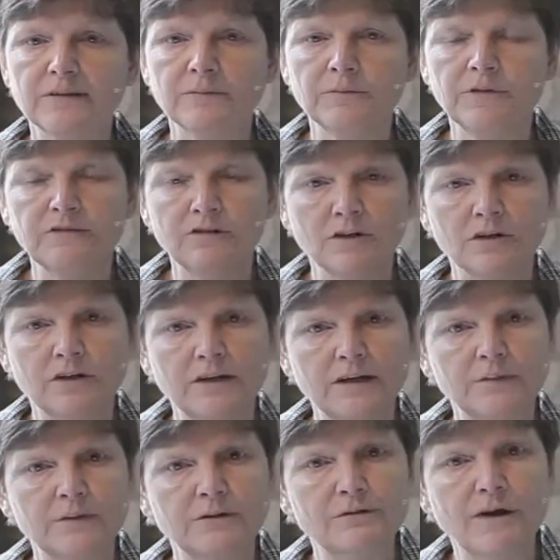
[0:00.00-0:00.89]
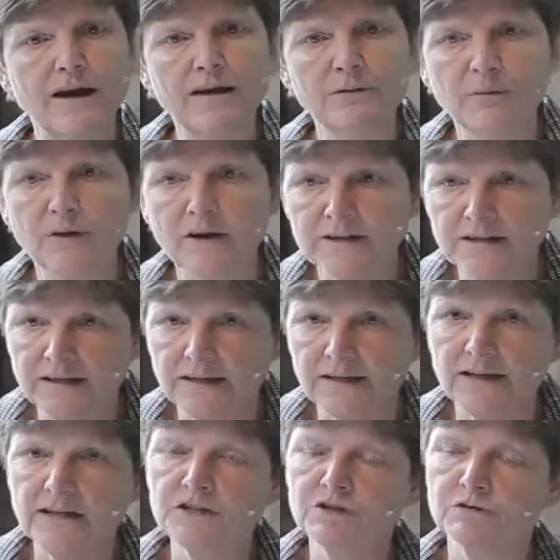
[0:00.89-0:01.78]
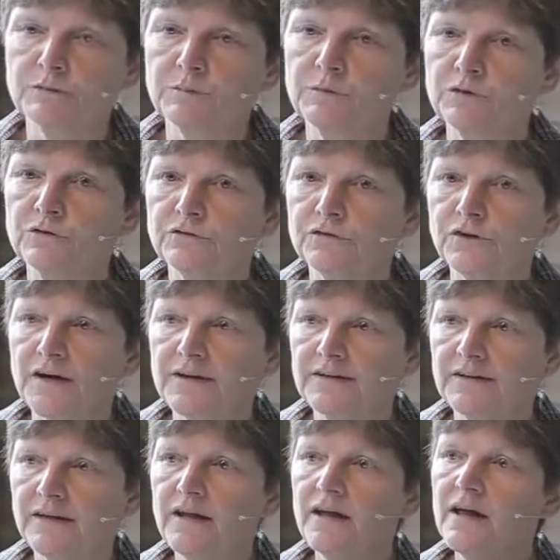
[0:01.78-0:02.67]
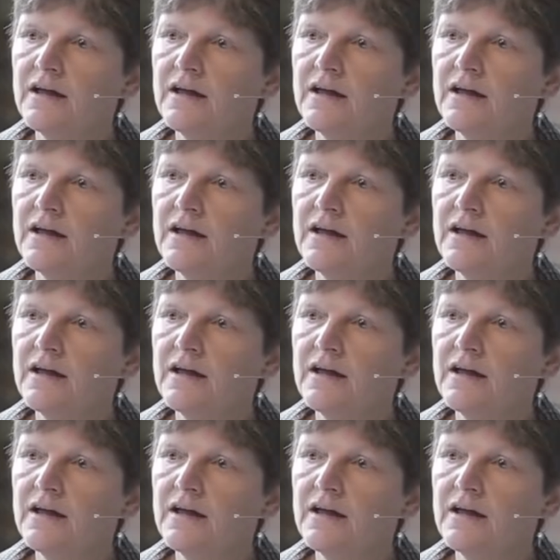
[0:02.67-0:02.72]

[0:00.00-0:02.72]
and we've got Liquid Ray working an initial report for us